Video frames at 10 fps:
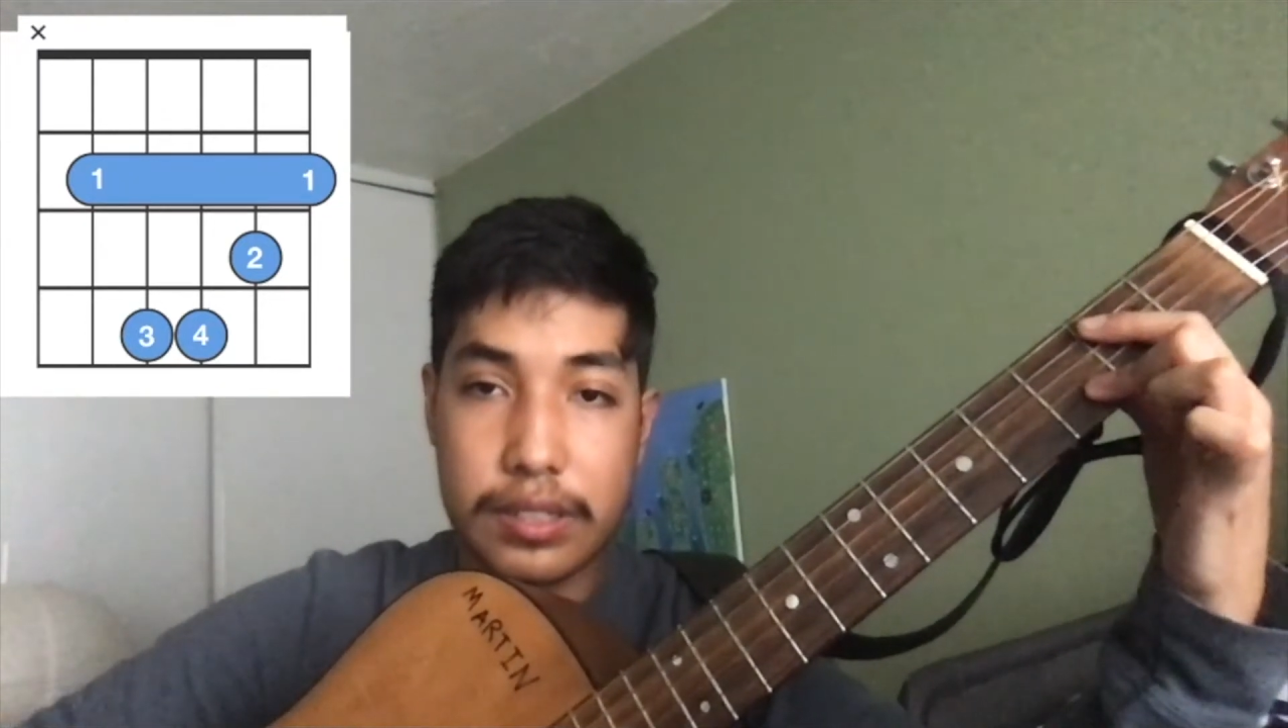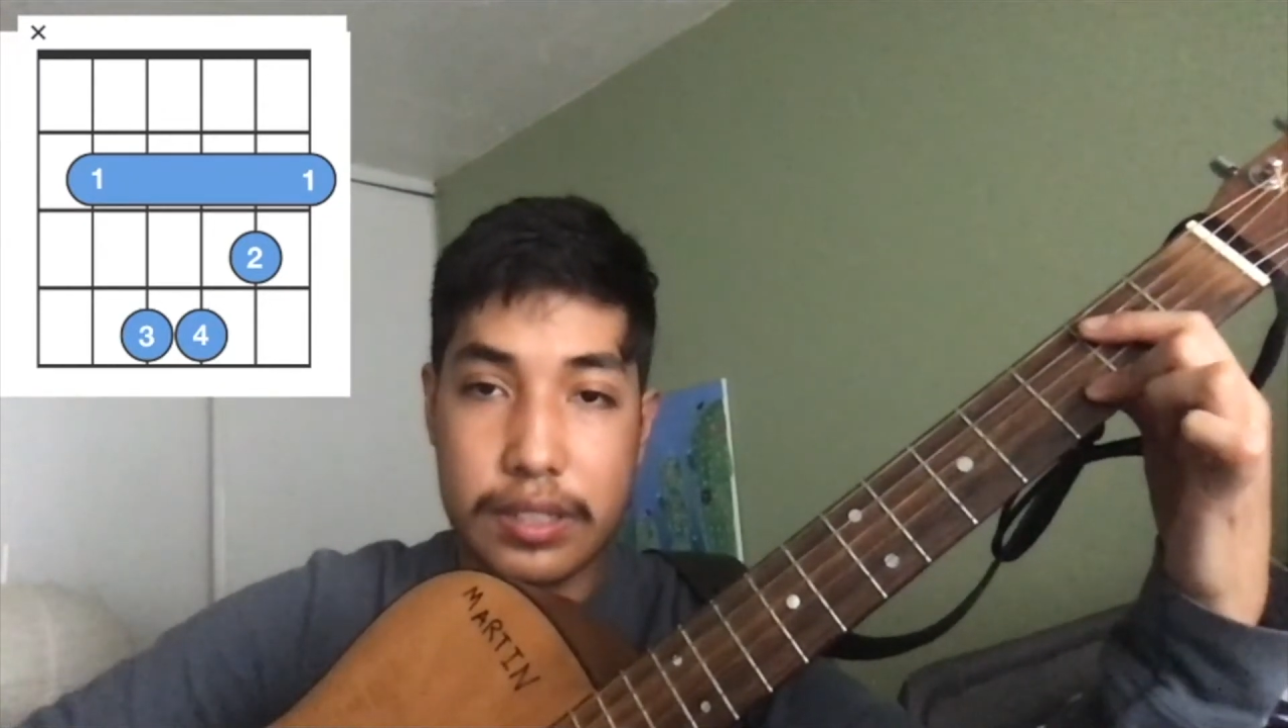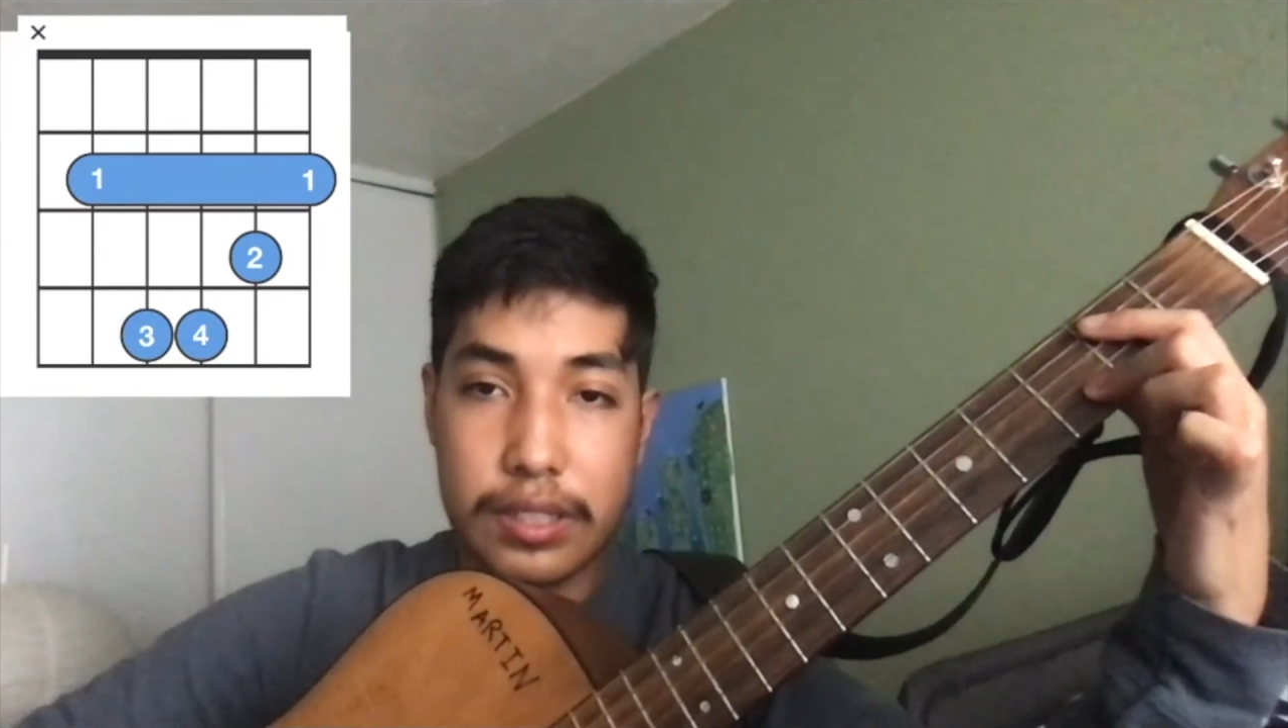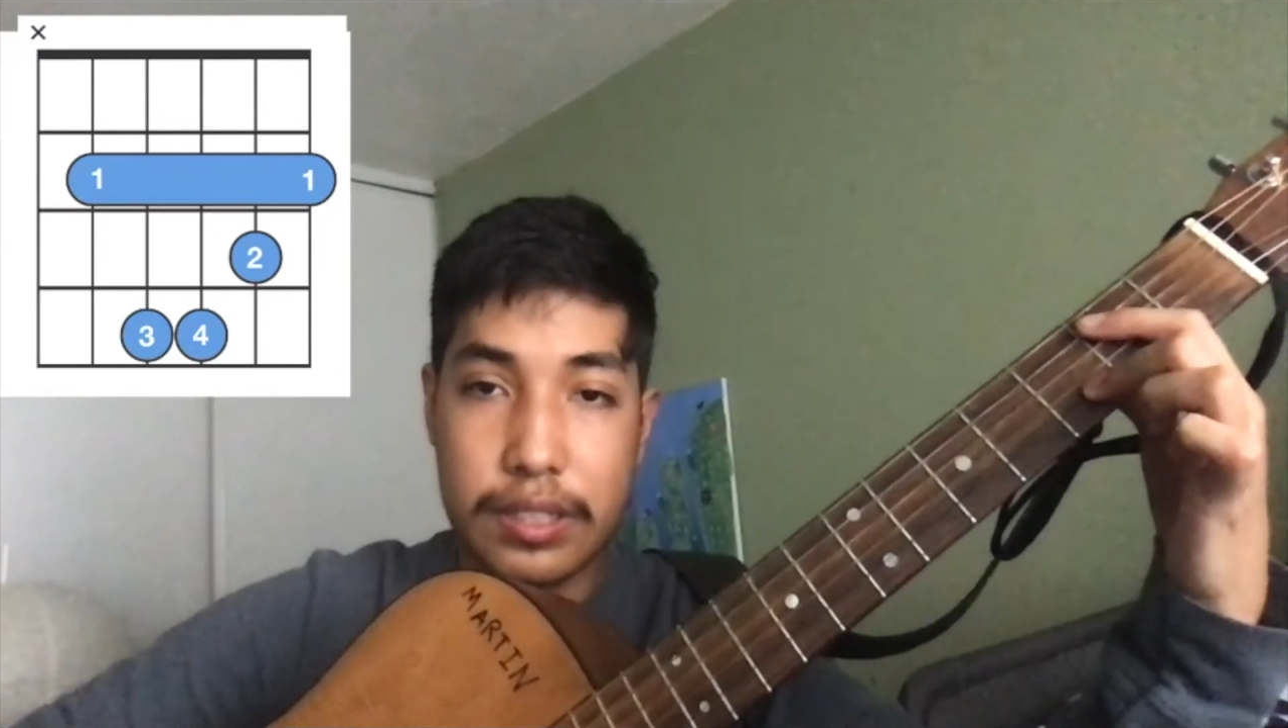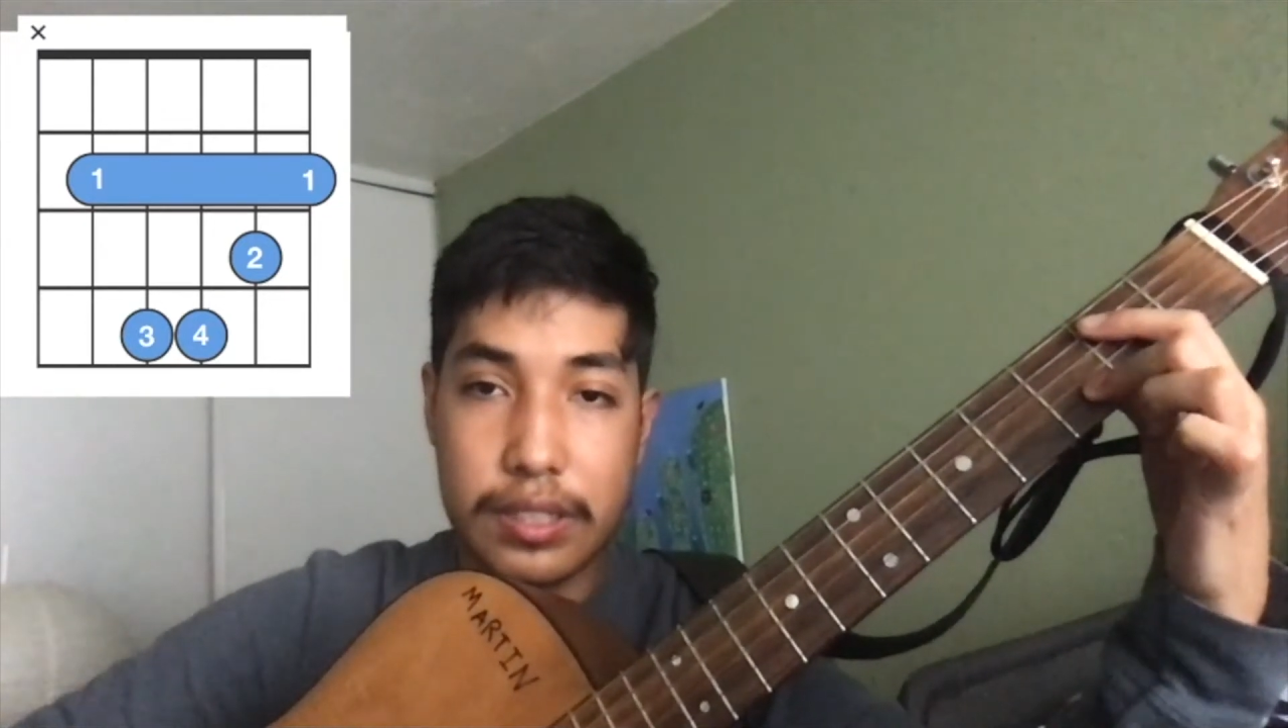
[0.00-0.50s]
can see
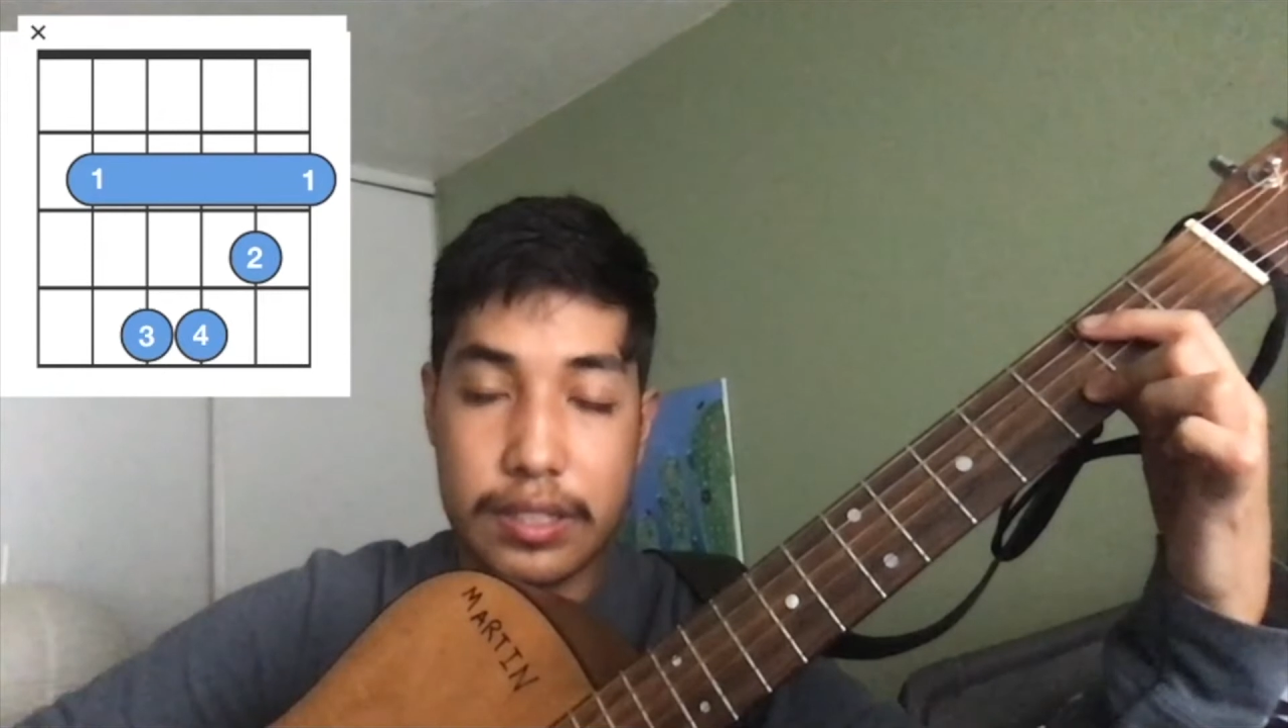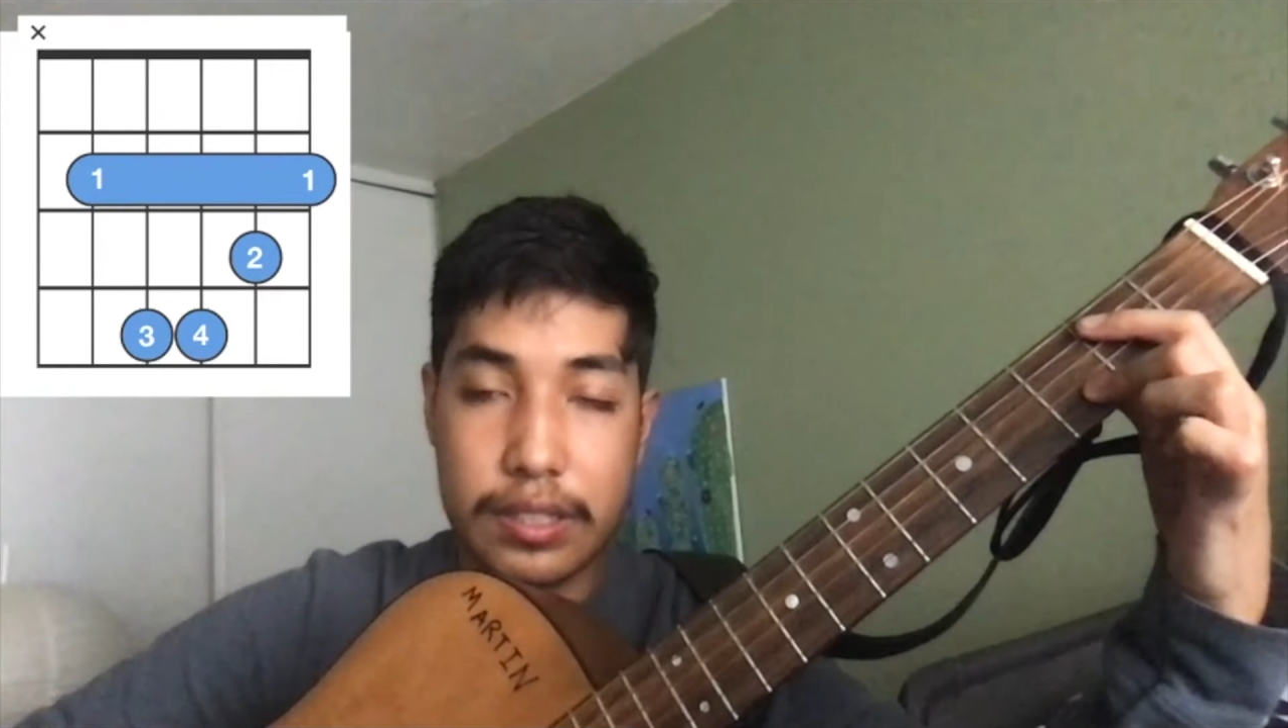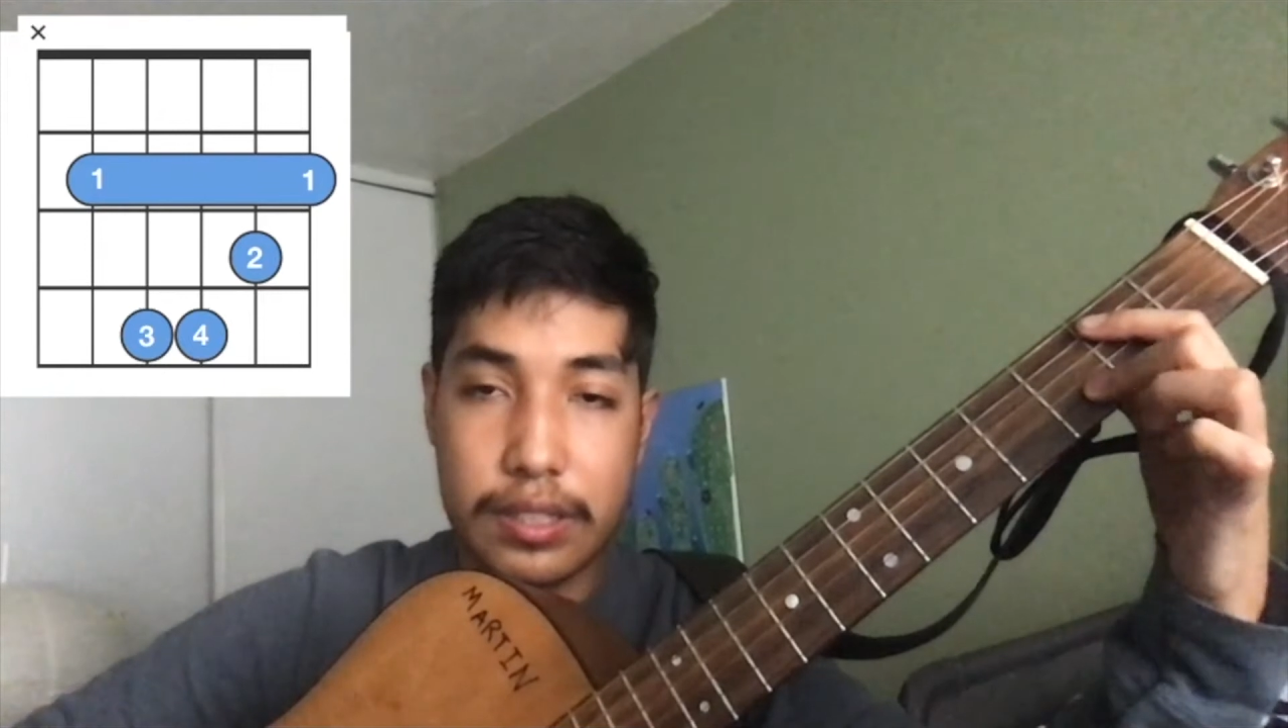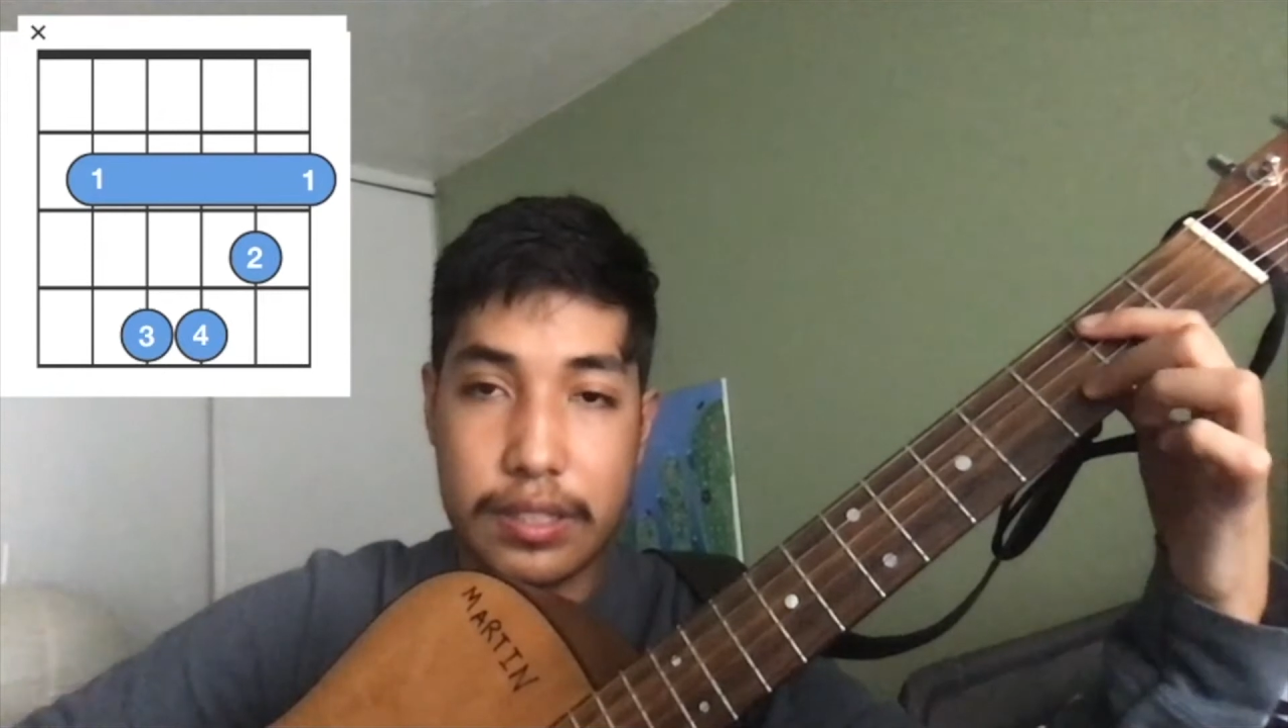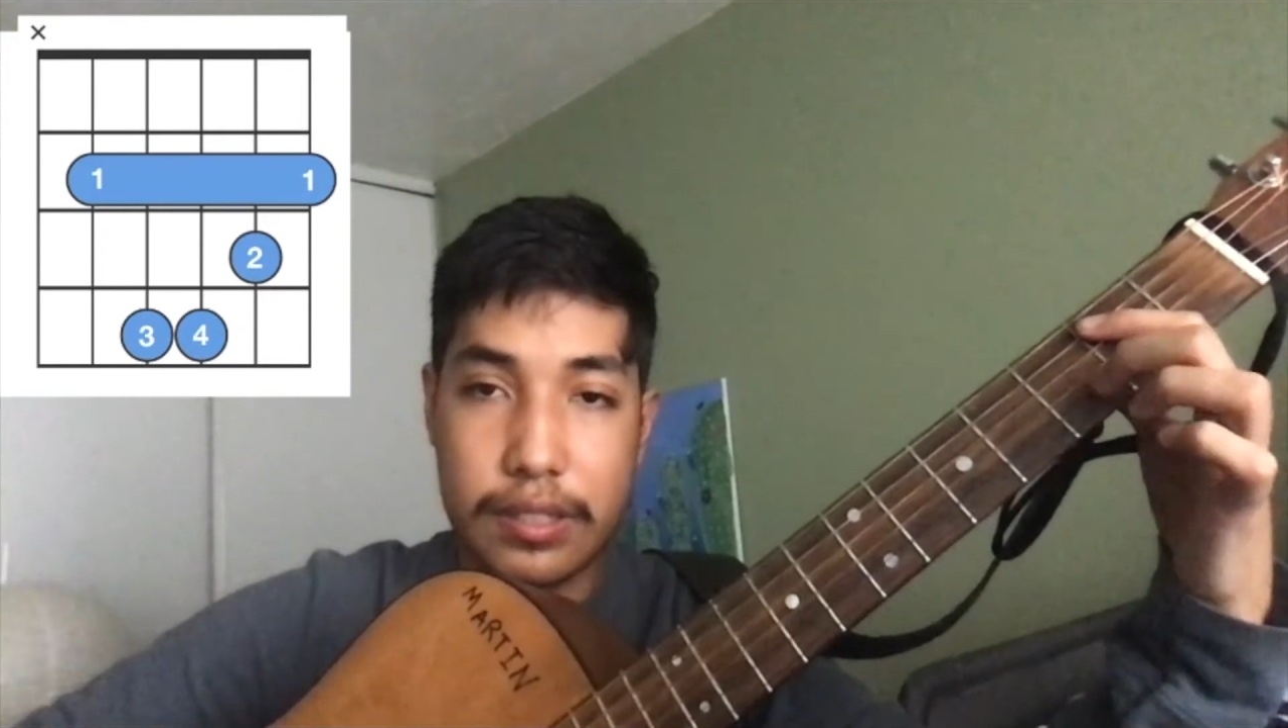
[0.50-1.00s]
it like that.